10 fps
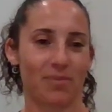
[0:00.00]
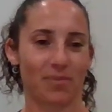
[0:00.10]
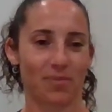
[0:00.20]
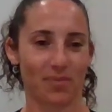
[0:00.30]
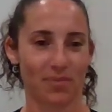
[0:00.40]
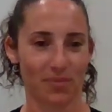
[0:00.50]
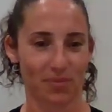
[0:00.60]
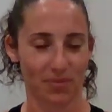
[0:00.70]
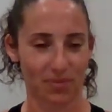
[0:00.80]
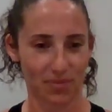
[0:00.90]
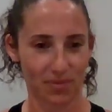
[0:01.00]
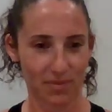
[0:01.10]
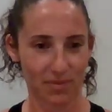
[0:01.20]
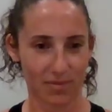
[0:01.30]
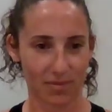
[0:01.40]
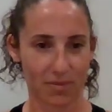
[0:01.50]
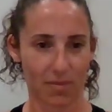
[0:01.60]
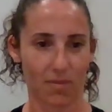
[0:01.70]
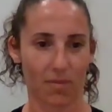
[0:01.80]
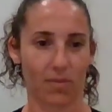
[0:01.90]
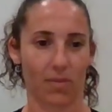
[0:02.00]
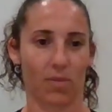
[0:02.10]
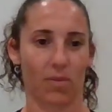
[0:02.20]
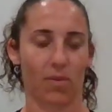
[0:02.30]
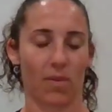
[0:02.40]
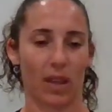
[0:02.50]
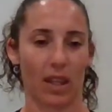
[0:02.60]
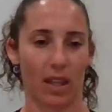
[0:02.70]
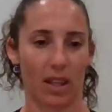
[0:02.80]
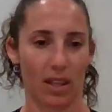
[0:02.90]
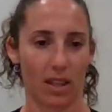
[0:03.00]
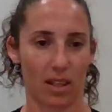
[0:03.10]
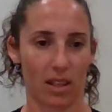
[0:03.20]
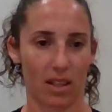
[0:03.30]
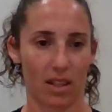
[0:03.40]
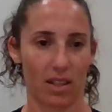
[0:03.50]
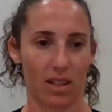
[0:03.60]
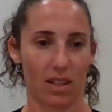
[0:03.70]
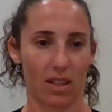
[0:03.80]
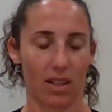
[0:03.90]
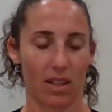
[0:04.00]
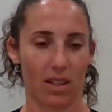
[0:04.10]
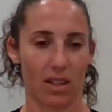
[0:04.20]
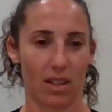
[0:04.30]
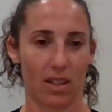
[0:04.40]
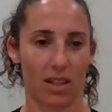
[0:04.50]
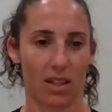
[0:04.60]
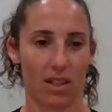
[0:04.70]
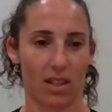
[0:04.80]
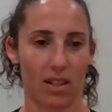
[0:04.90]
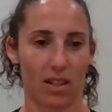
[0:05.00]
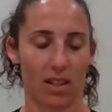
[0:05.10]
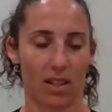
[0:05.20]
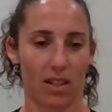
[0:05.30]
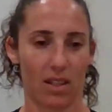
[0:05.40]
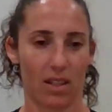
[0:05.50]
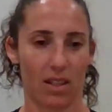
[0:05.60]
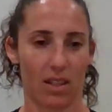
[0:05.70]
The person shown says nothing.